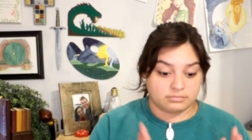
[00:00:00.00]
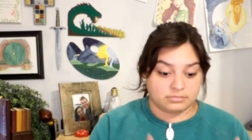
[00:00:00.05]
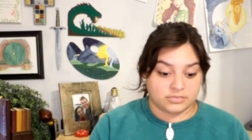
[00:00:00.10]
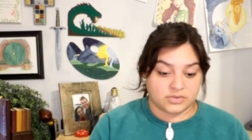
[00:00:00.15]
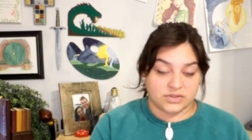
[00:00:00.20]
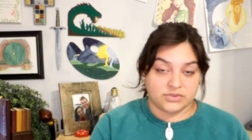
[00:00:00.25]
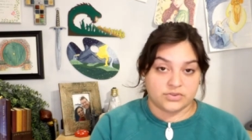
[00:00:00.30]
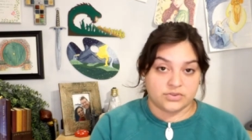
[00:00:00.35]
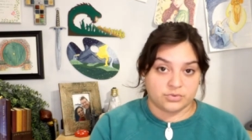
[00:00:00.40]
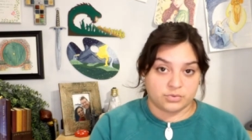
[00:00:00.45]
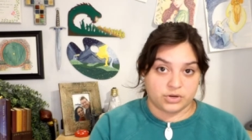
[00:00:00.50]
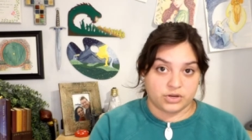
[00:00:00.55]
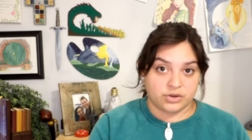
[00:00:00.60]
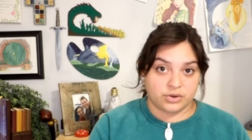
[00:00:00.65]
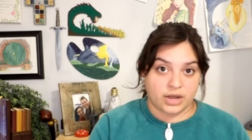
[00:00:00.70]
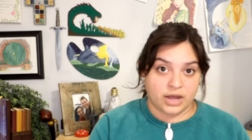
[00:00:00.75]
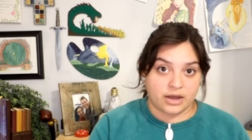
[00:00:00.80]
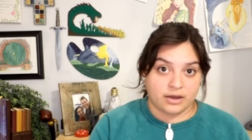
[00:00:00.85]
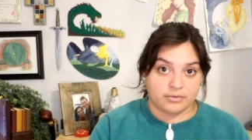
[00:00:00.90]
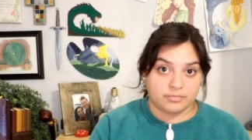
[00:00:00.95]
this is where
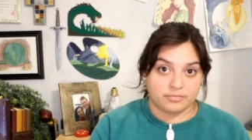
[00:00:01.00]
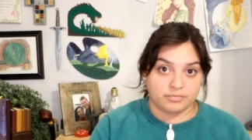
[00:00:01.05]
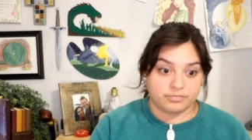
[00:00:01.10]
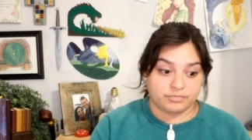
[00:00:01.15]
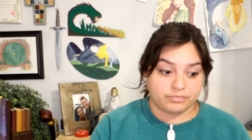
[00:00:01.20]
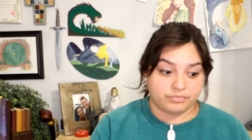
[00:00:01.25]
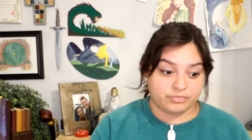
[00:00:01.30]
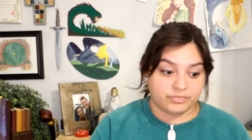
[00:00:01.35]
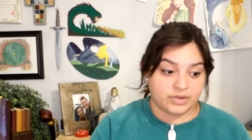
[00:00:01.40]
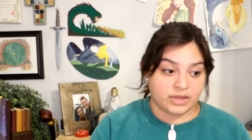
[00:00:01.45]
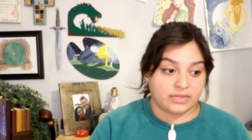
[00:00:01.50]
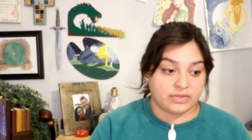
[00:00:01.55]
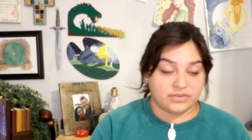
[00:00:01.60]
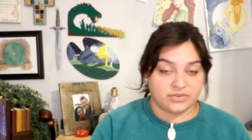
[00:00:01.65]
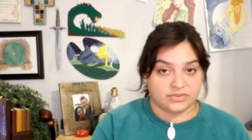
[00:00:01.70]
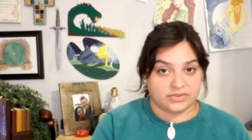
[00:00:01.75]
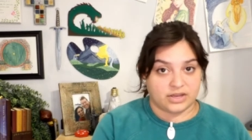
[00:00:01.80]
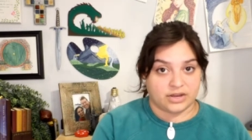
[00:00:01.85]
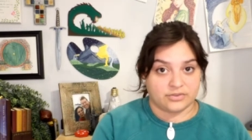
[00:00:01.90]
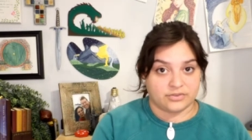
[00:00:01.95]
you're at and
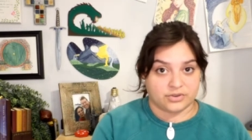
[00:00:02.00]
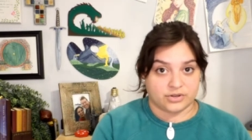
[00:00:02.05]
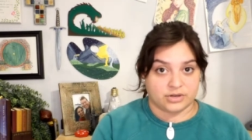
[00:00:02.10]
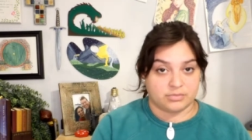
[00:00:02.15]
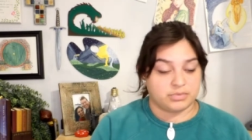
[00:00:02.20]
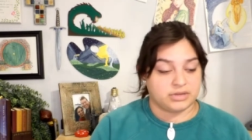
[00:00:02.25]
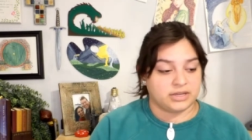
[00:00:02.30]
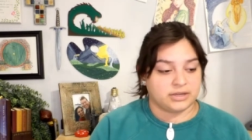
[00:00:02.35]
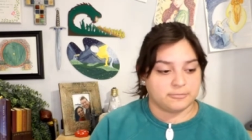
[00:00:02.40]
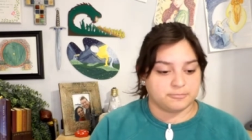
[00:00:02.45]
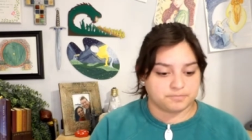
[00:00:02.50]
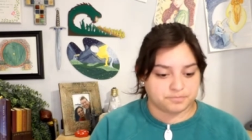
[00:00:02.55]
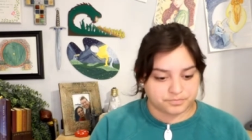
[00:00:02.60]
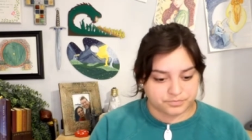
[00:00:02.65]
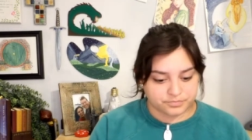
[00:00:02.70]
this is how it's going to be.